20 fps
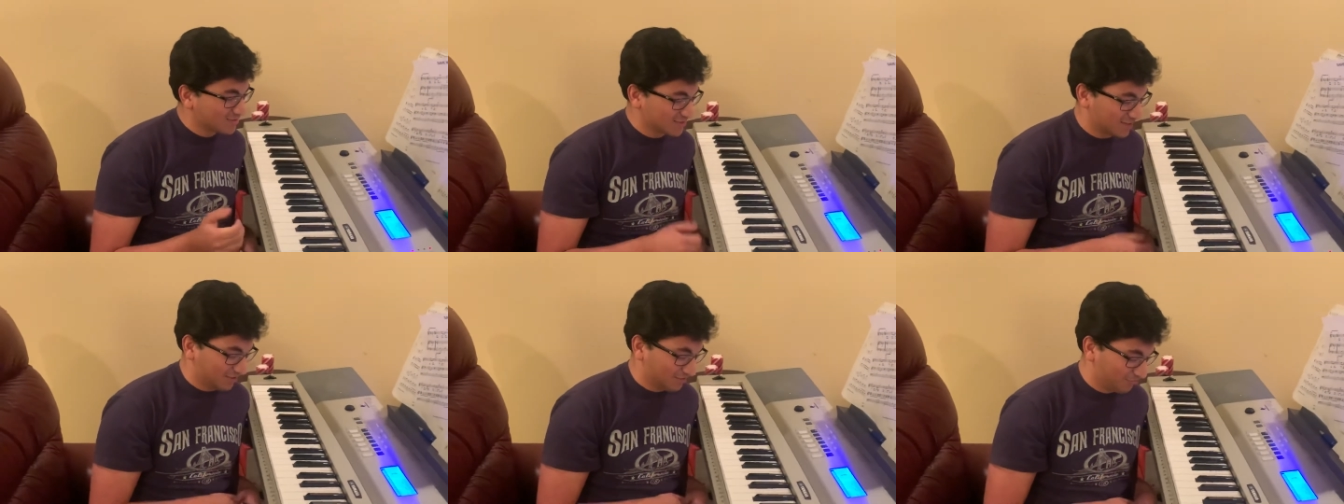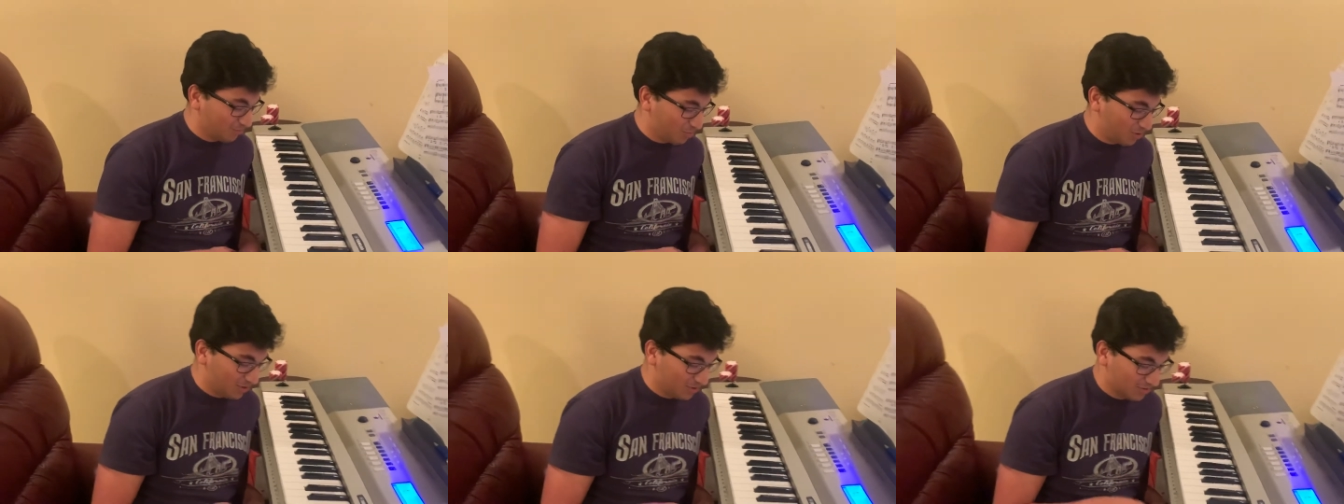And if you
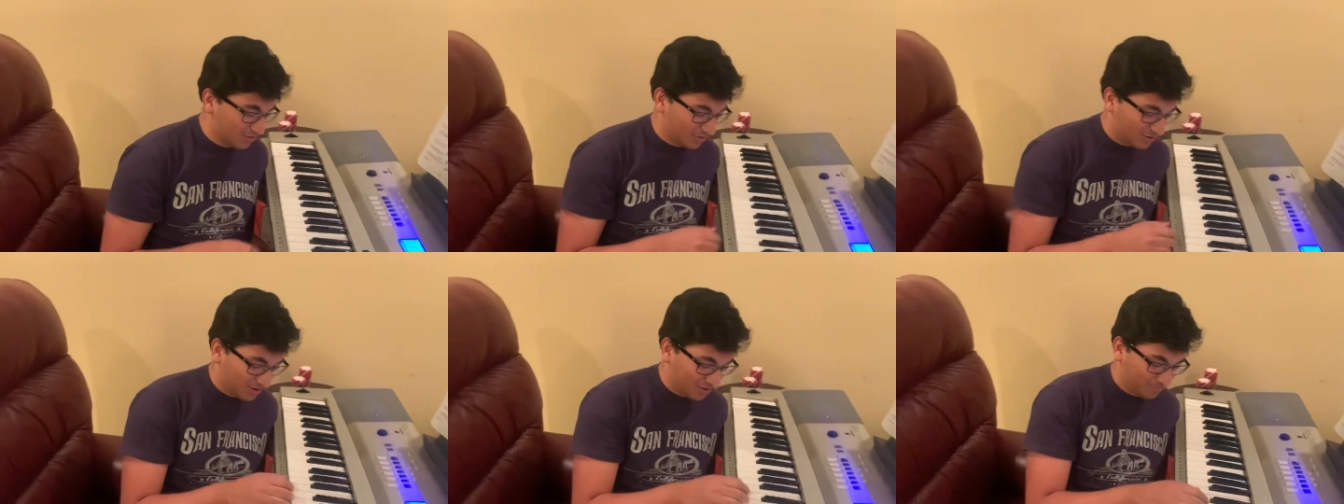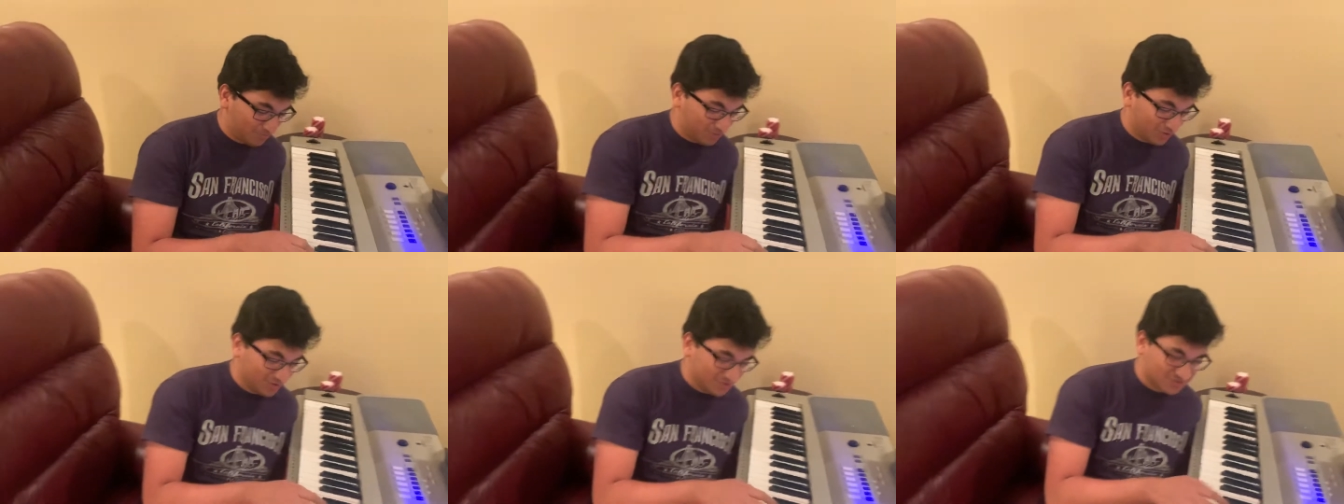want to learn how to
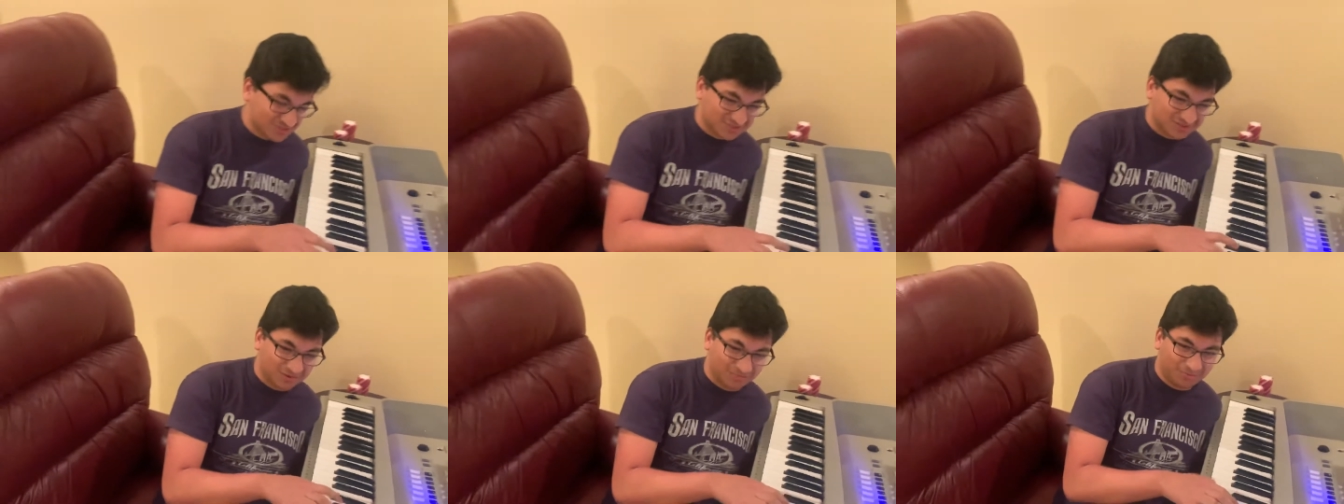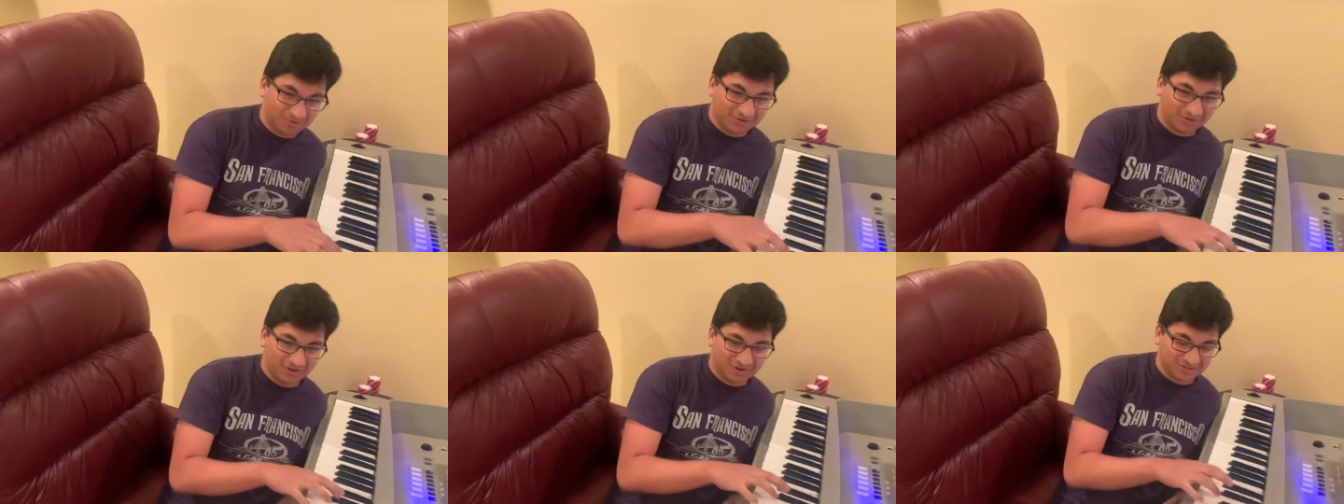play, it's
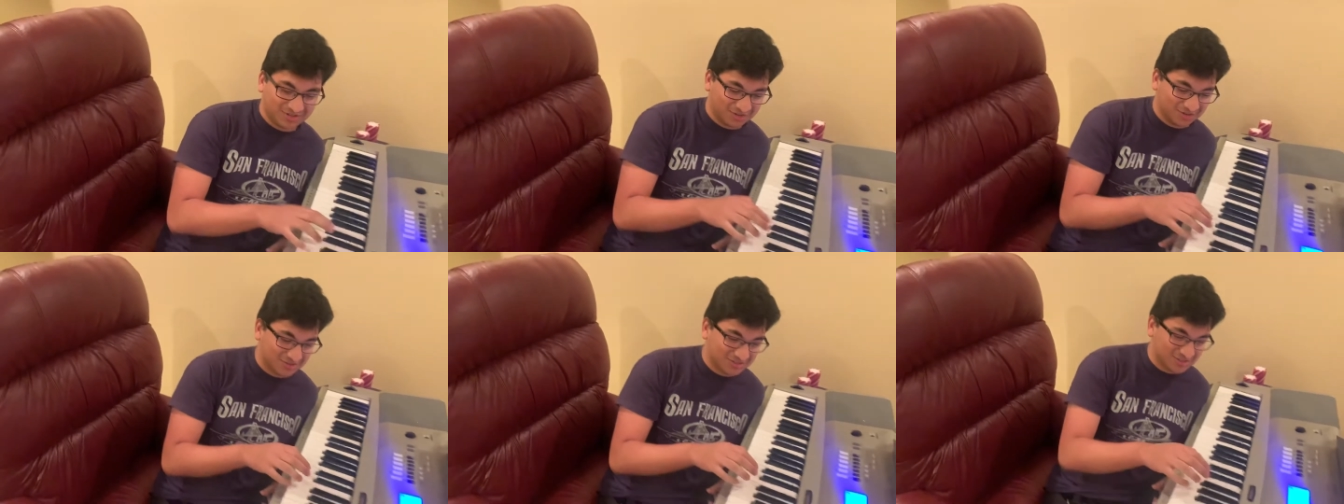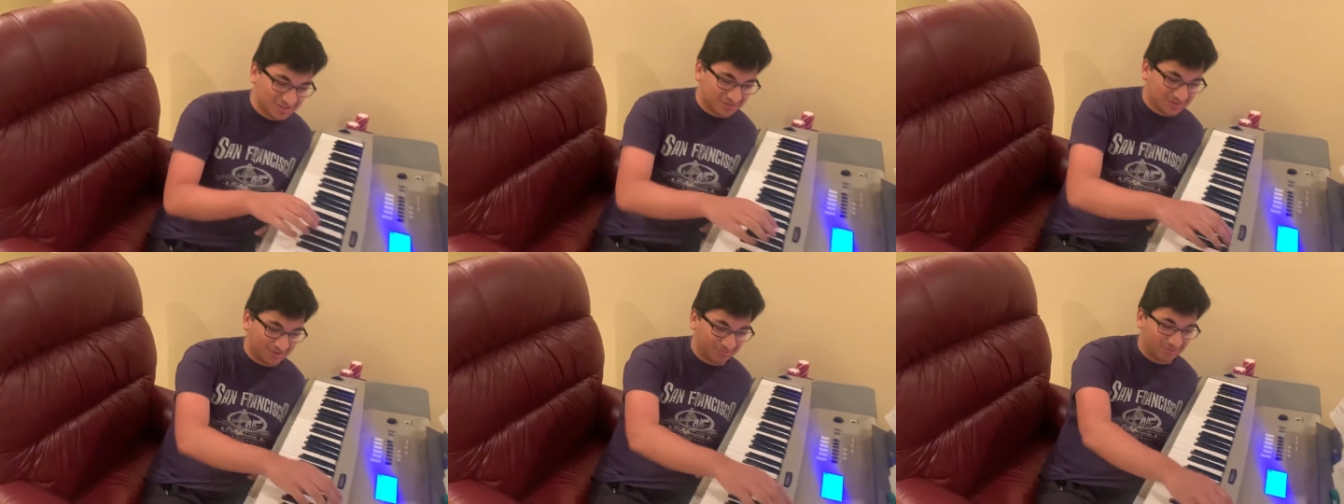
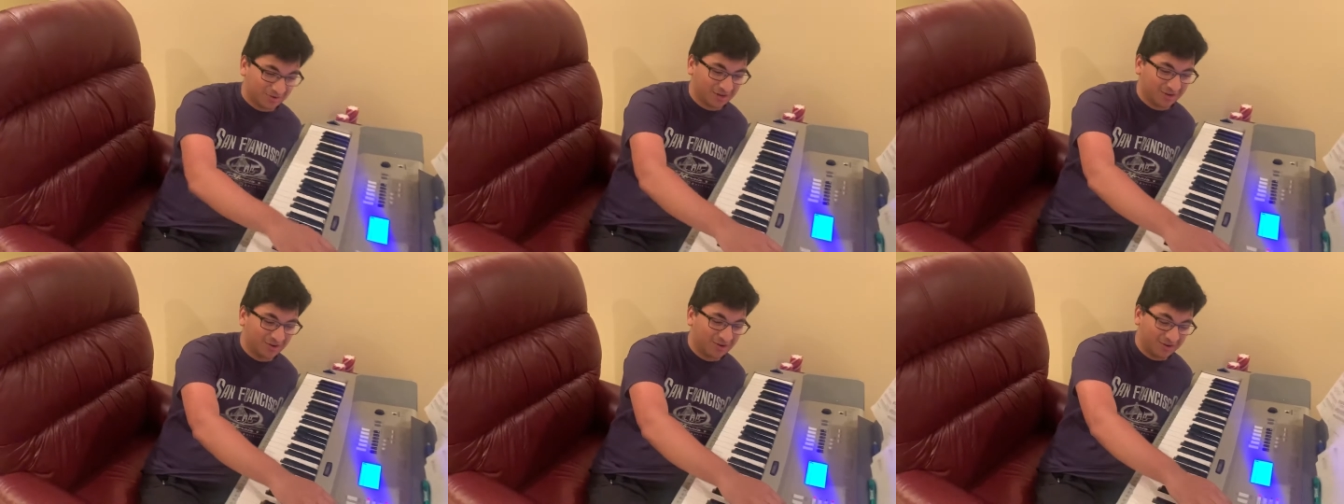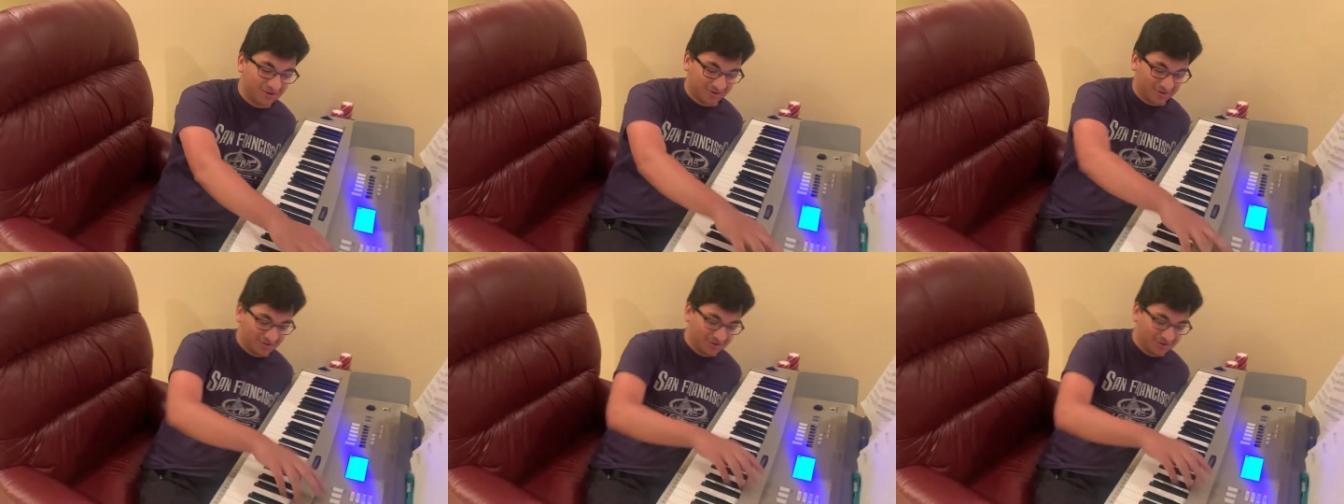just up here.